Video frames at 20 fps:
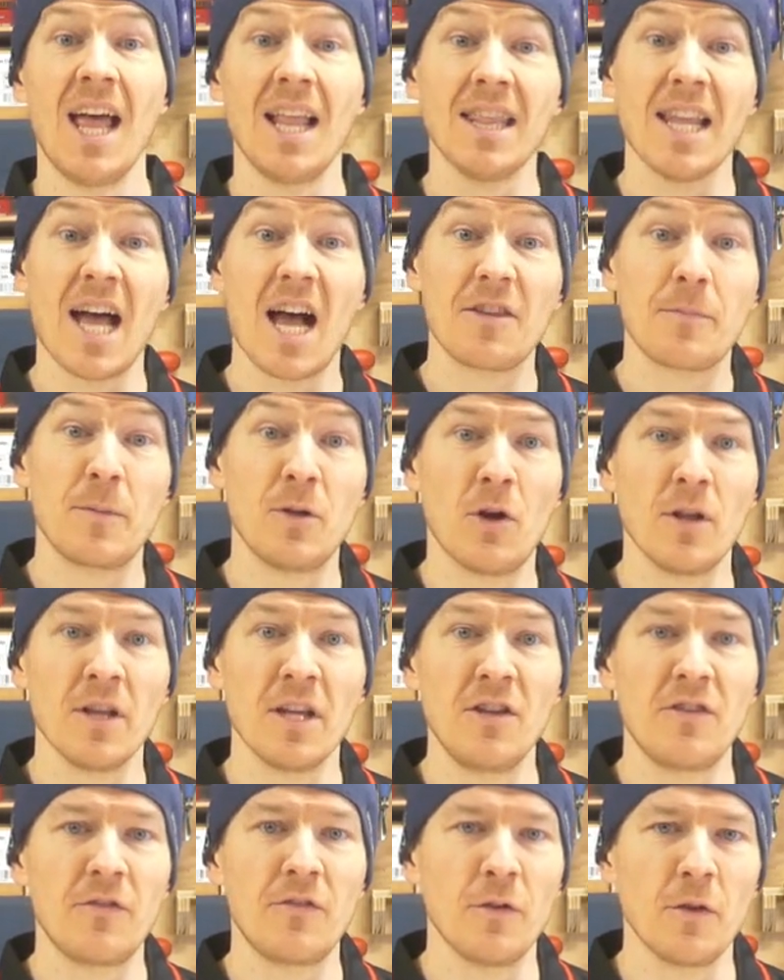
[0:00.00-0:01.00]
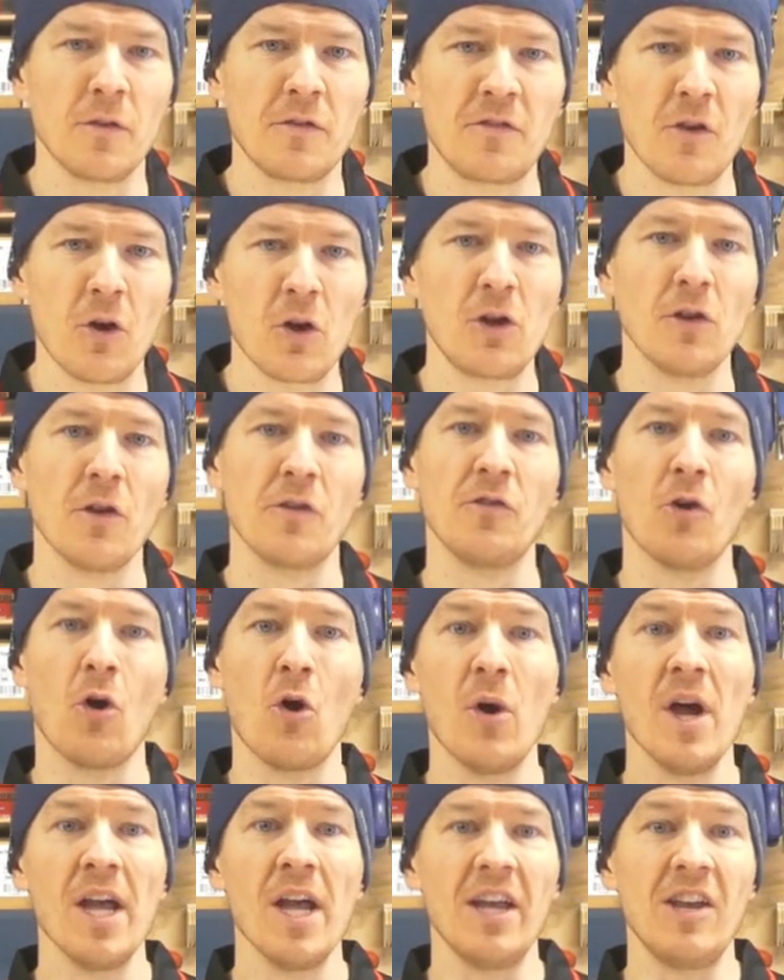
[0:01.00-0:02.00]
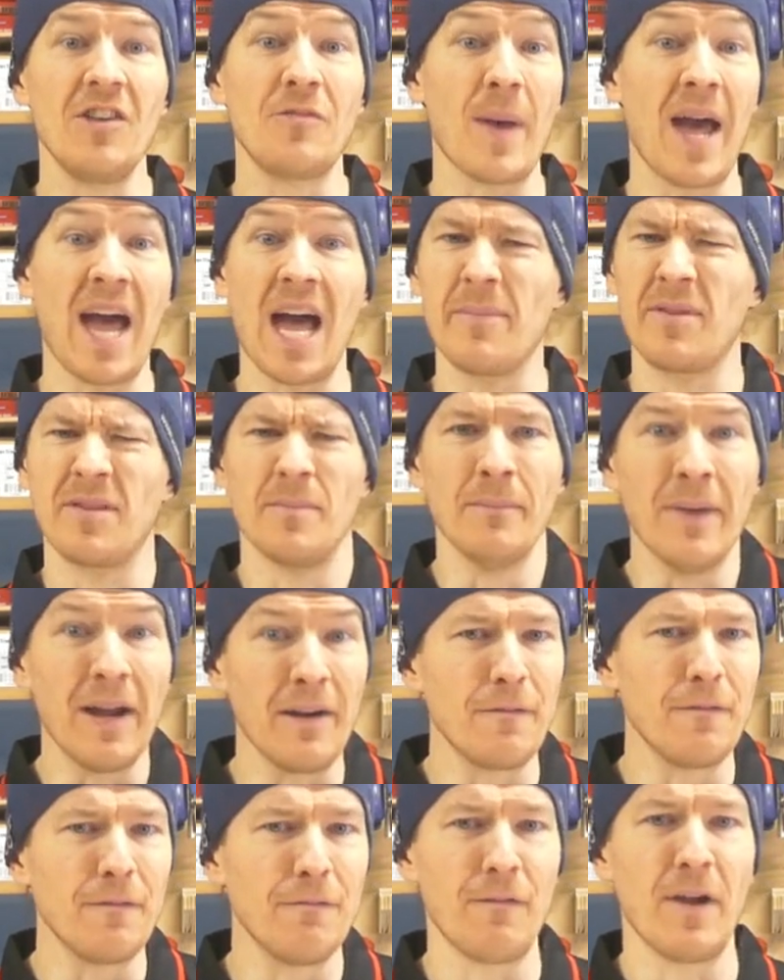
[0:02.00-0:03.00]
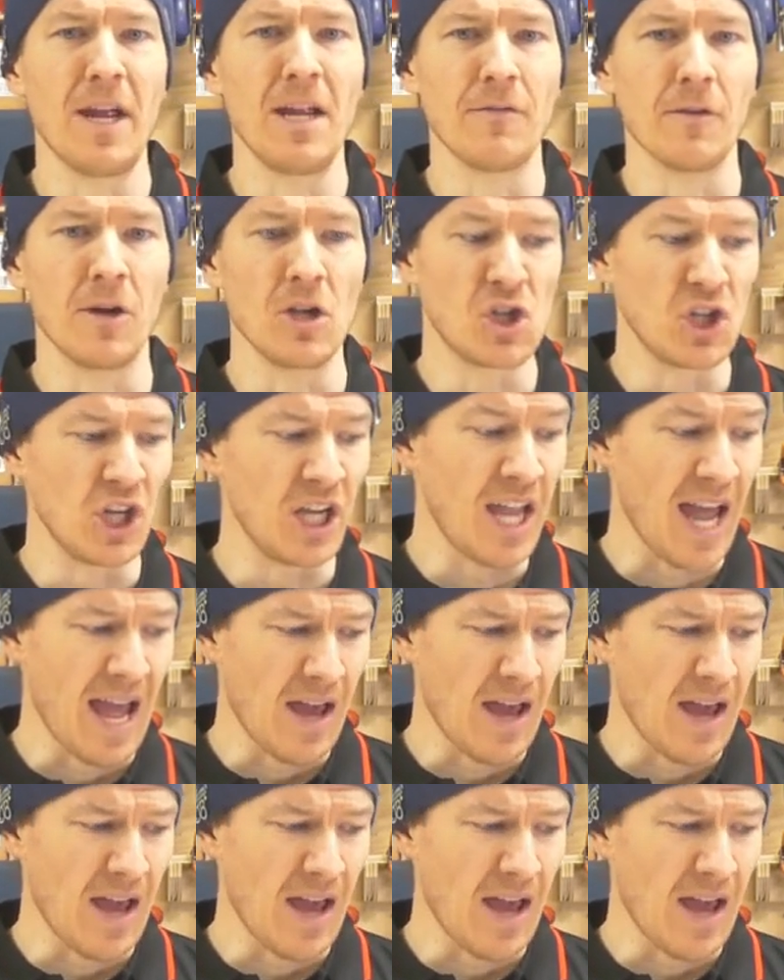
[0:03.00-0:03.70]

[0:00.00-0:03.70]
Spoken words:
Last but not least for the circular saw is perhaps my favorite jig,